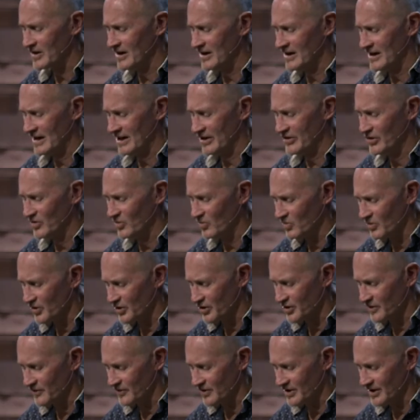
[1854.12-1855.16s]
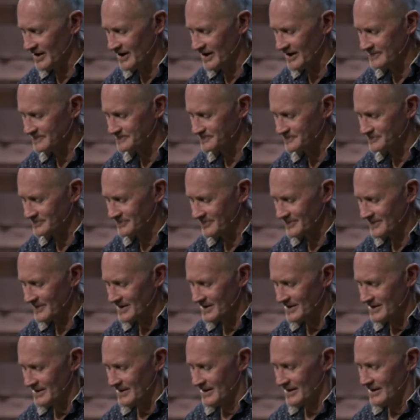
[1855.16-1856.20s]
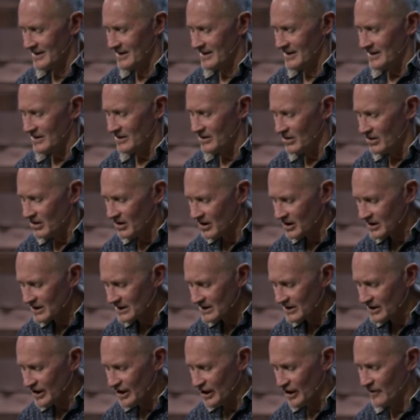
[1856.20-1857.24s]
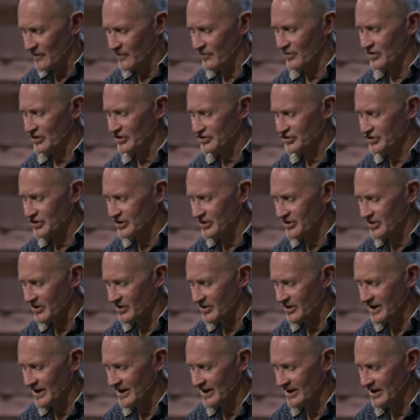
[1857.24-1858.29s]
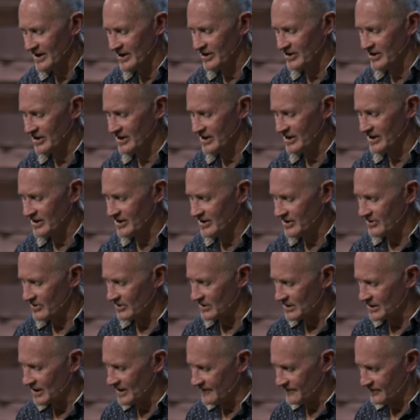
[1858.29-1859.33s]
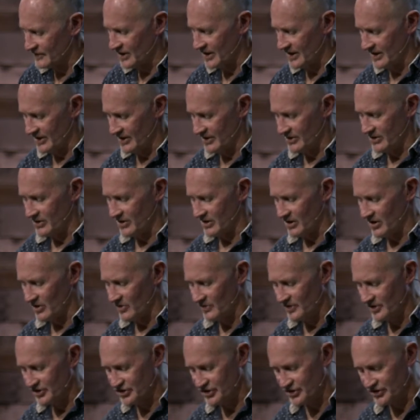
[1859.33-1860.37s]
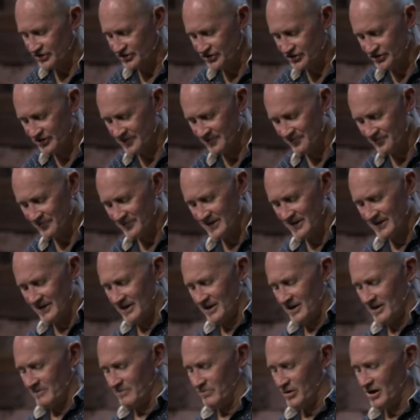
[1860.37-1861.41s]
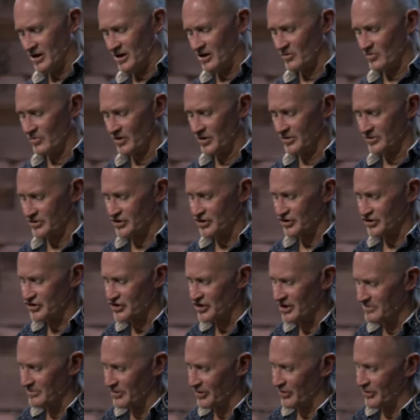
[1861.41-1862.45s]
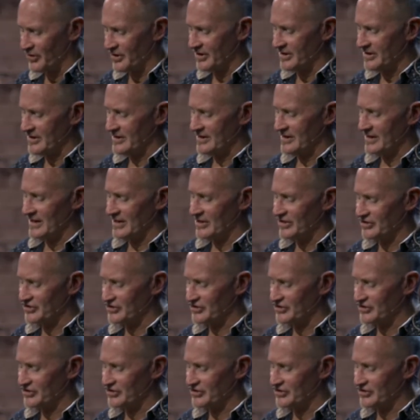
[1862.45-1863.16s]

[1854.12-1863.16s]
God, the Word of God. Long life is in her hand, and in her left hand are riches. Paul wrote to Timothy, and